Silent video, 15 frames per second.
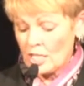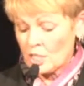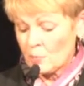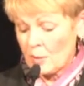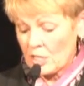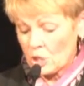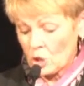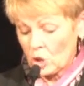a
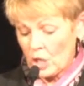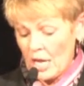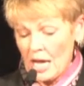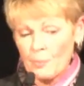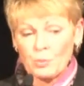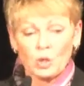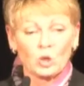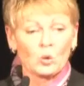special
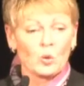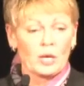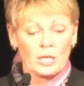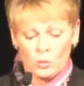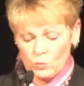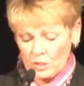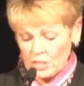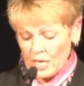capital
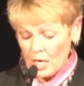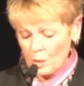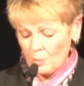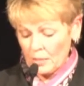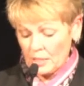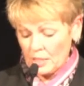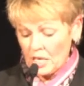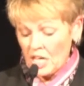credit
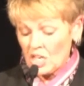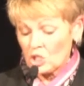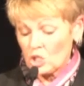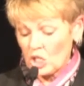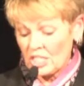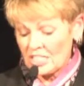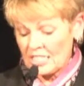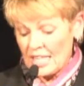retirement
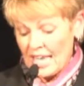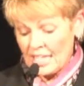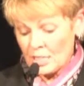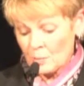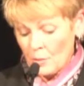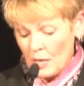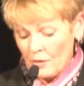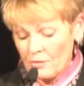just
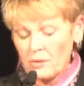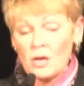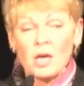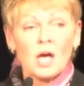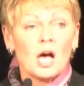last month,